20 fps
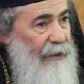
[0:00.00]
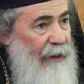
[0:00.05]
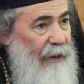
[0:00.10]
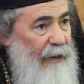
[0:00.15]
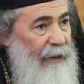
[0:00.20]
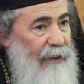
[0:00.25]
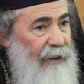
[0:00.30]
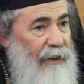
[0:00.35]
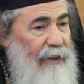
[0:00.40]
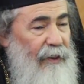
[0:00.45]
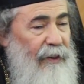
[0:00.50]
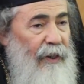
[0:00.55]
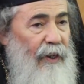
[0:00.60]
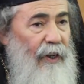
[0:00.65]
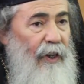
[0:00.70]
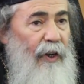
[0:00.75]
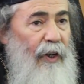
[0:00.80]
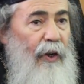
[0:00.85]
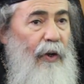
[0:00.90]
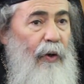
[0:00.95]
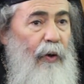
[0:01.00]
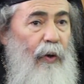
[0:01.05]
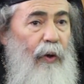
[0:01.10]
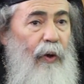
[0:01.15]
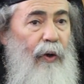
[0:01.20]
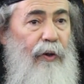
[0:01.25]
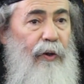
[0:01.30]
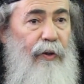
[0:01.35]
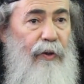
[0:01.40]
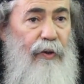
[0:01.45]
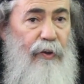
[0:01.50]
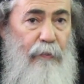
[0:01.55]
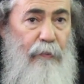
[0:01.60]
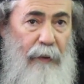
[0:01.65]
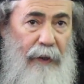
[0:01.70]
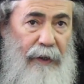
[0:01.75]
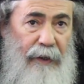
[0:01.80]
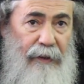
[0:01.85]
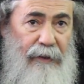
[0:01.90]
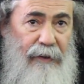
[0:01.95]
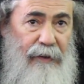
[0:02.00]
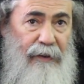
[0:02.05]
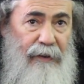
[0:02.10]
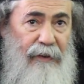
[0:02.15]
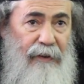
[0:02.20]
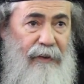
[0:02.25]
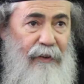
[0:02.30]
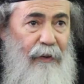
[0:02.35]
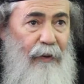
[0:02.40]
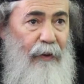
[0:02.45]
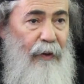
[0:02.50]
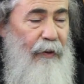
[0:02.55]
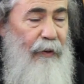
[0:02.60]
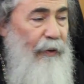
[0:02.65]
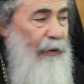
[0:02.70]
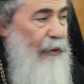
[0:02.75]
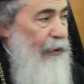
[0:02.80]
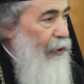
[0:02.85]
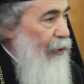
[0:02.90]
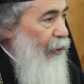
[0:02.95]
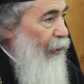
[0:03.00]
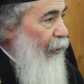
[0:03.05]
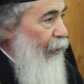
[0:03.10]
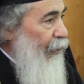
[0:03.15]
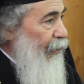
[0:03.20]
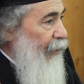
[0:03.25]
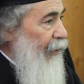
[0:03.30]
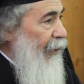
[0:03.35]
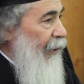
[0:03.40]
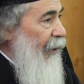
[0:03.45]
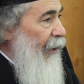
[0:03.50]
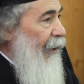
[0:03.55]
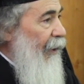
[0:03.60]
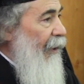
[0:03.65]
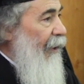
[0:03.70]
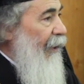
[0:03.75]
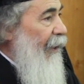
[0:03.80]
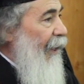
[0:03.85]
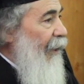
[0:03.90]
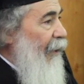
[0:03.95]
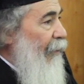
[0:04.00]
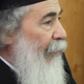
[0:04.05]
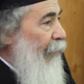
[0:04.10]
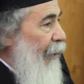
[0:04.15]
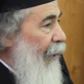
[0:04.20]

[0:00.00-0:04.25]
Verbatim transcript: senses all those places, all those stones that